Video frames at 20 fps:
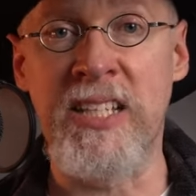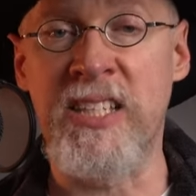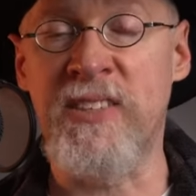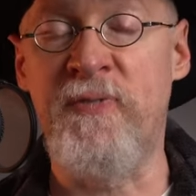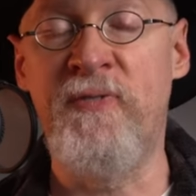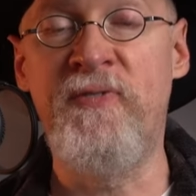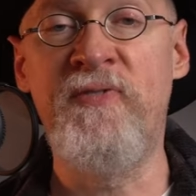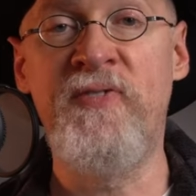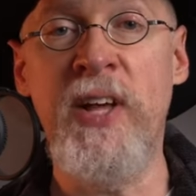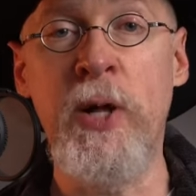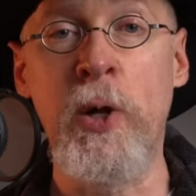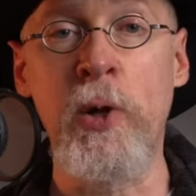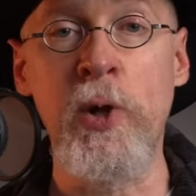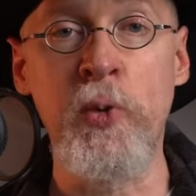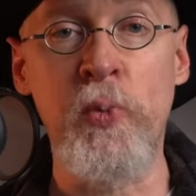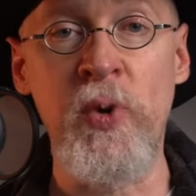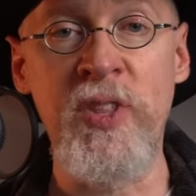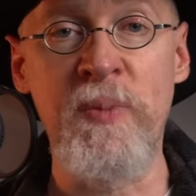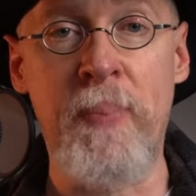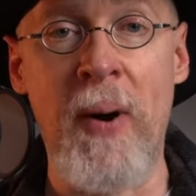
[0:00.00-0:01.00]
It's
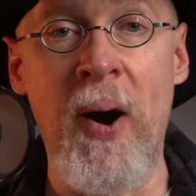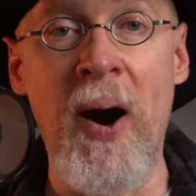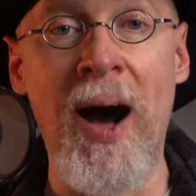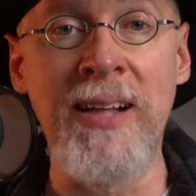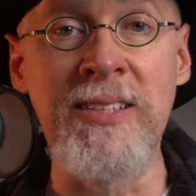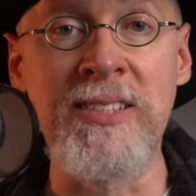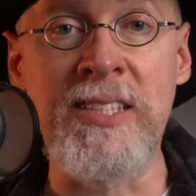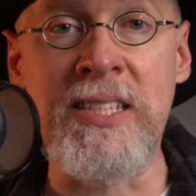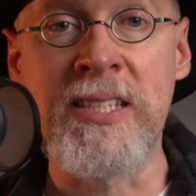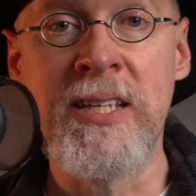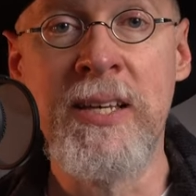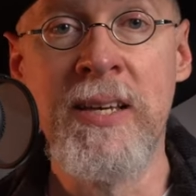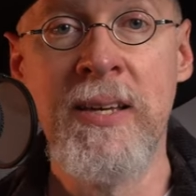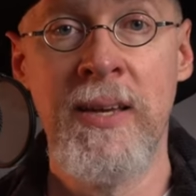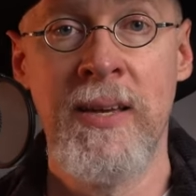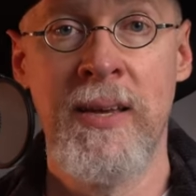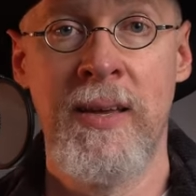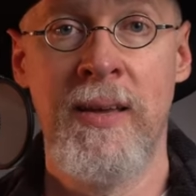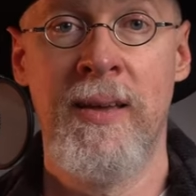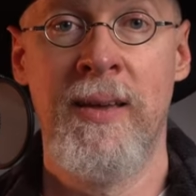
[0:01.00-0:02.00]
filled with bots.
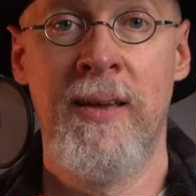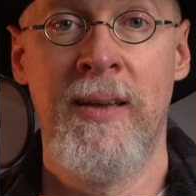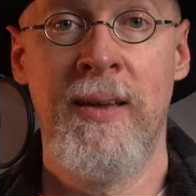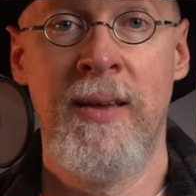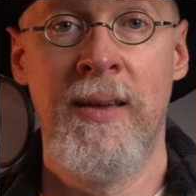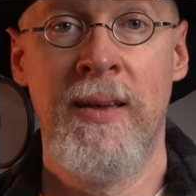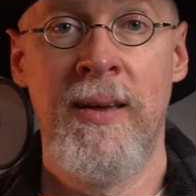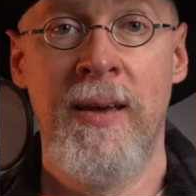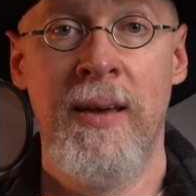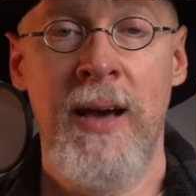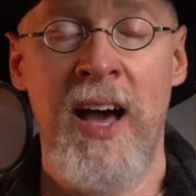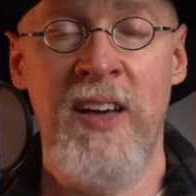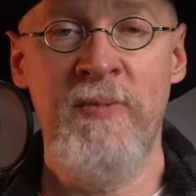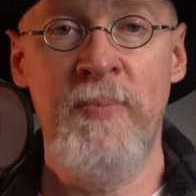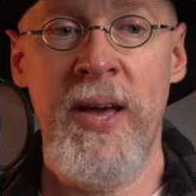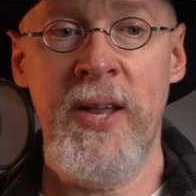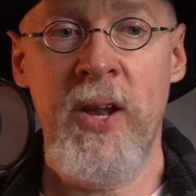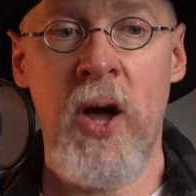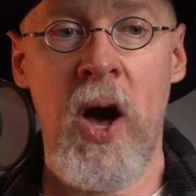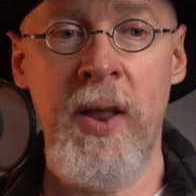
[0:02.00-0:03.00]
I've
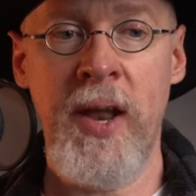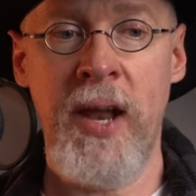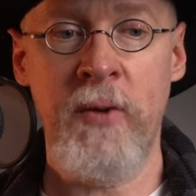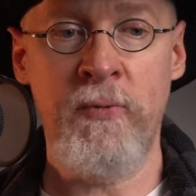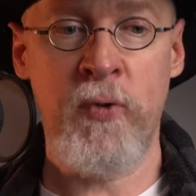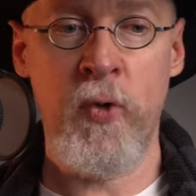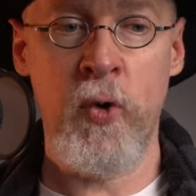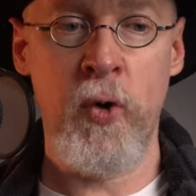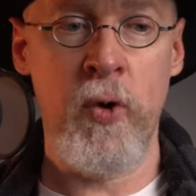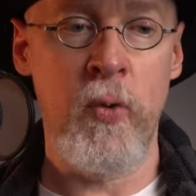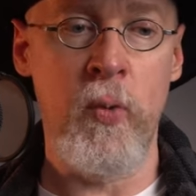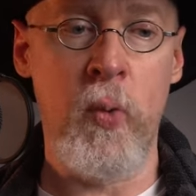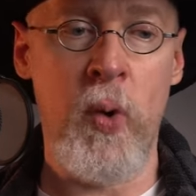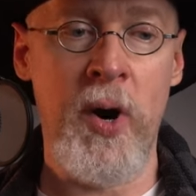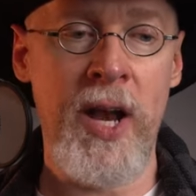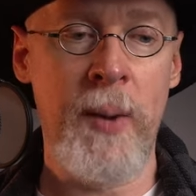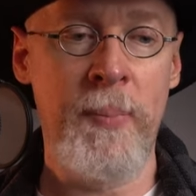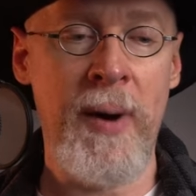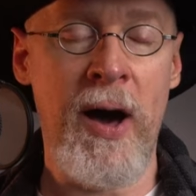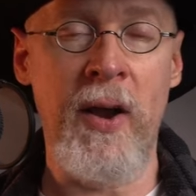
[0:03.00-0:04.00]
been on it for
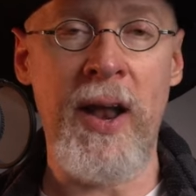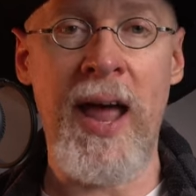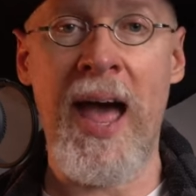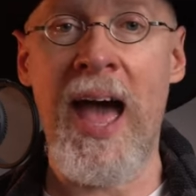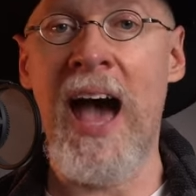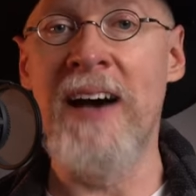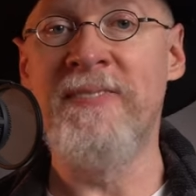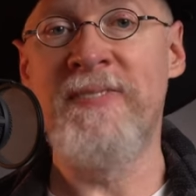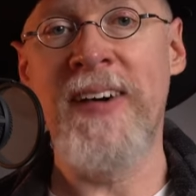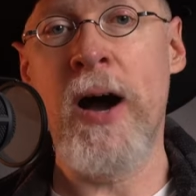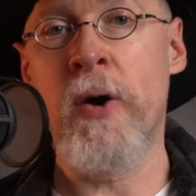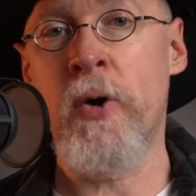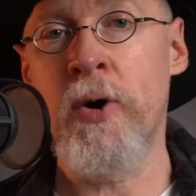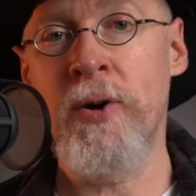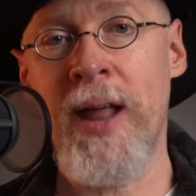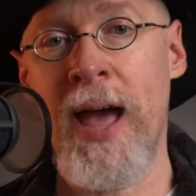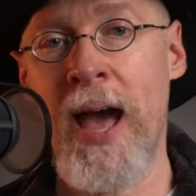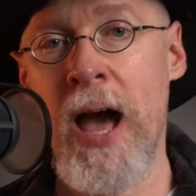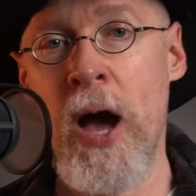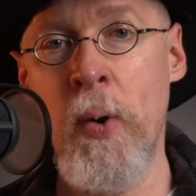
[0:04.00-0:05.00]
what about a half
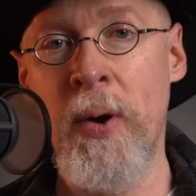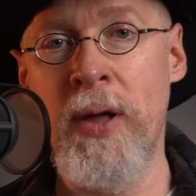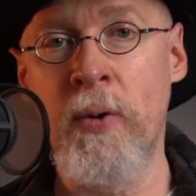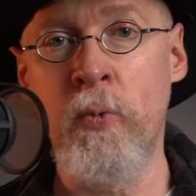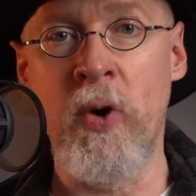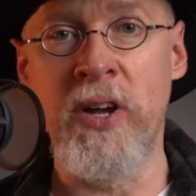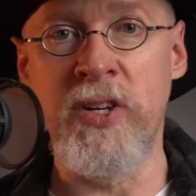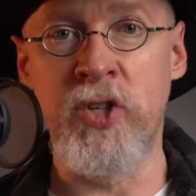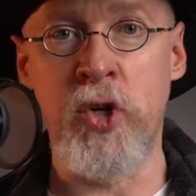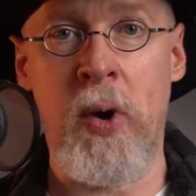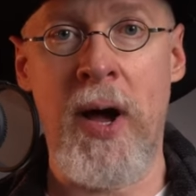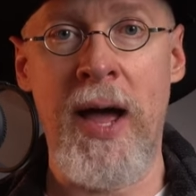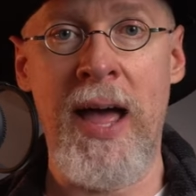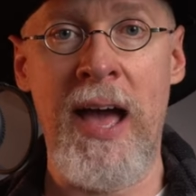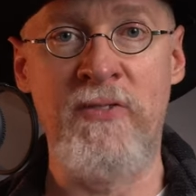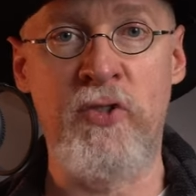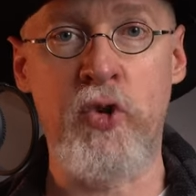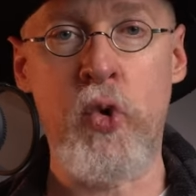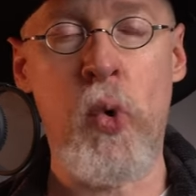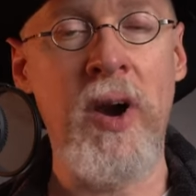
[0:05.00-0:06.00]
hour now and what do I
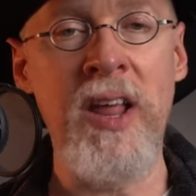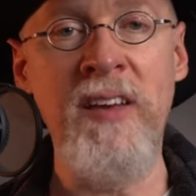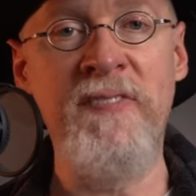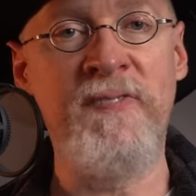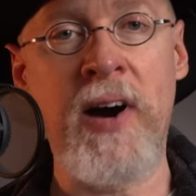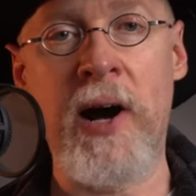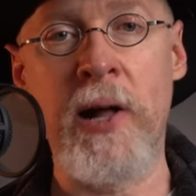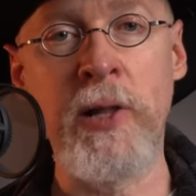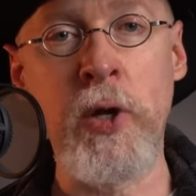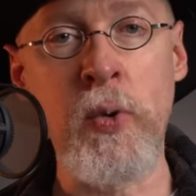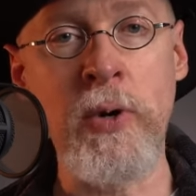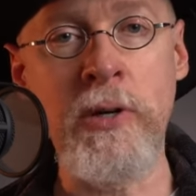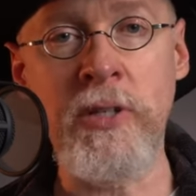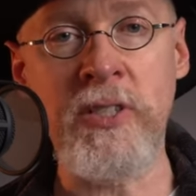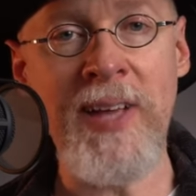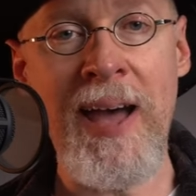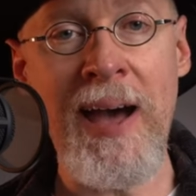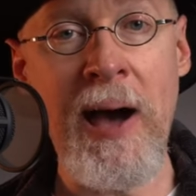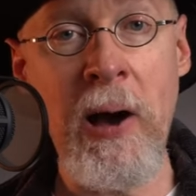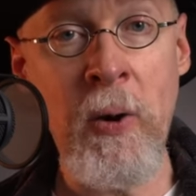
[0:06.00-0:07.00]
have 20
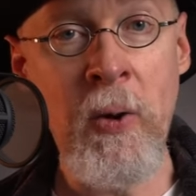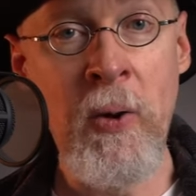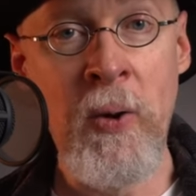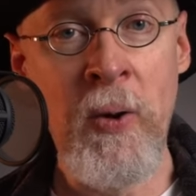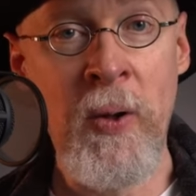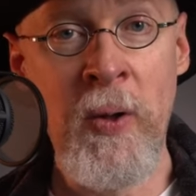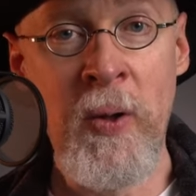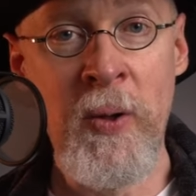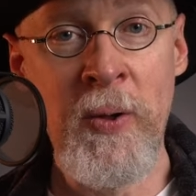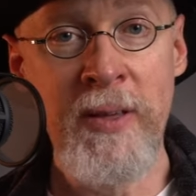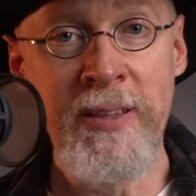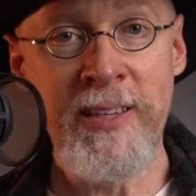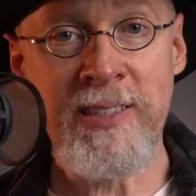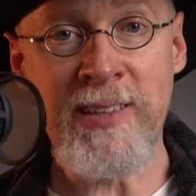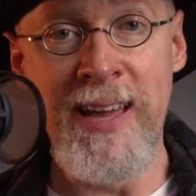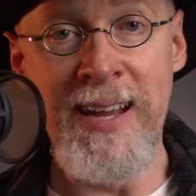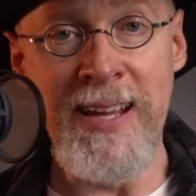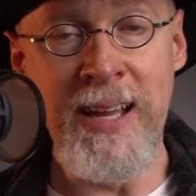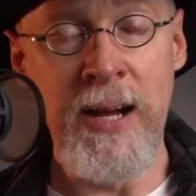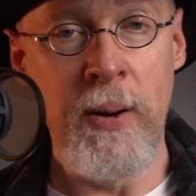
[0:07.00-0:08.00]
followers now? It's
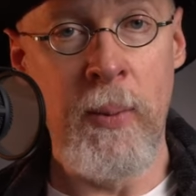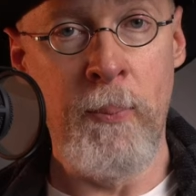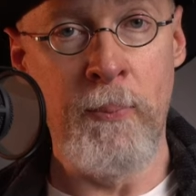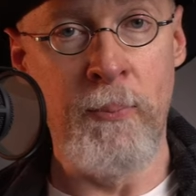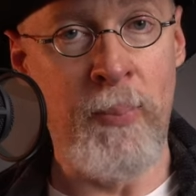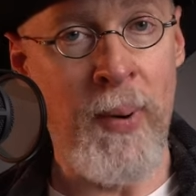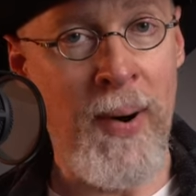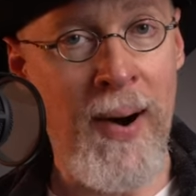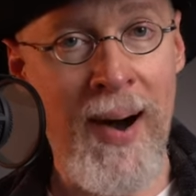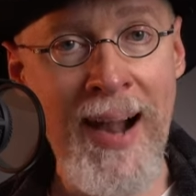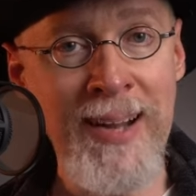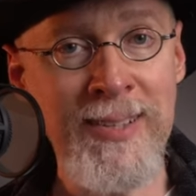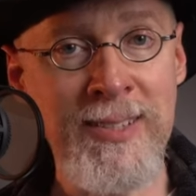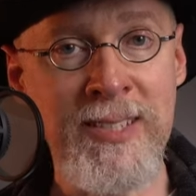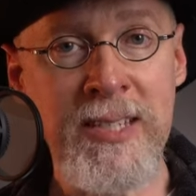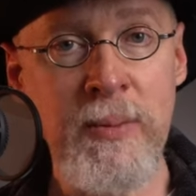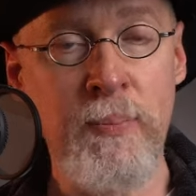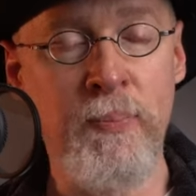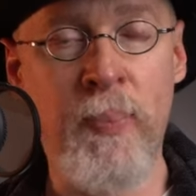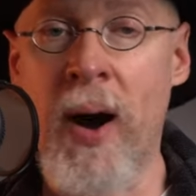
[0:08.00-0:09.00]
like
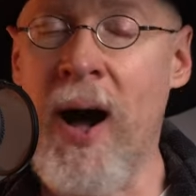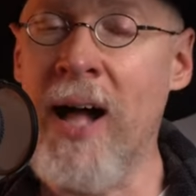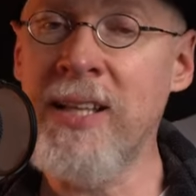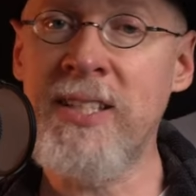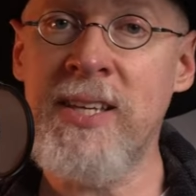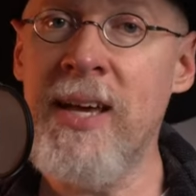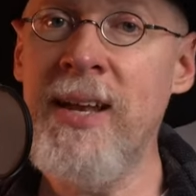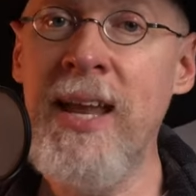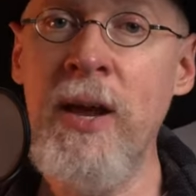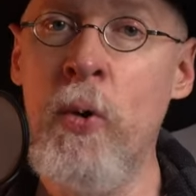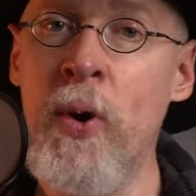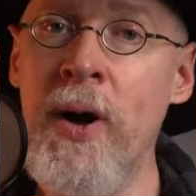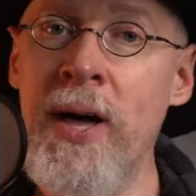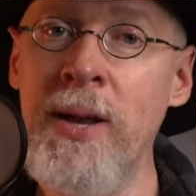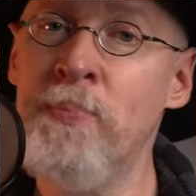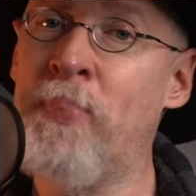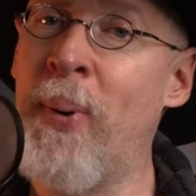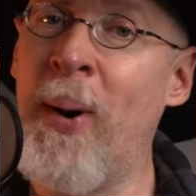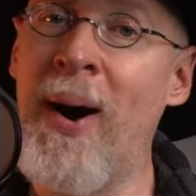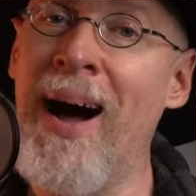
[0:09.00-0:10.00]
bots, bots
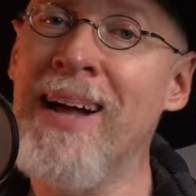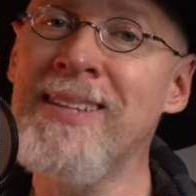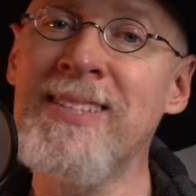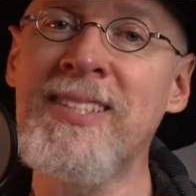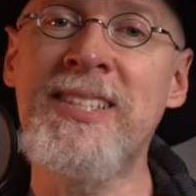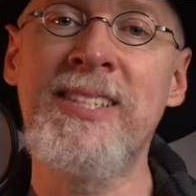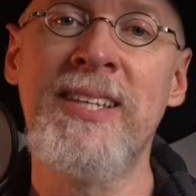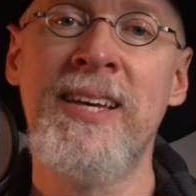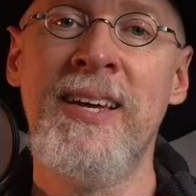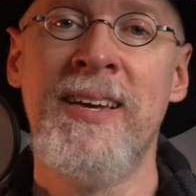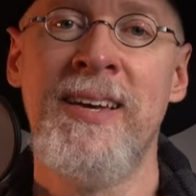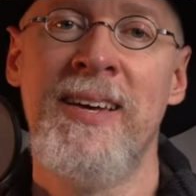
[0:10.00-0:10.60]
anyone? Bots?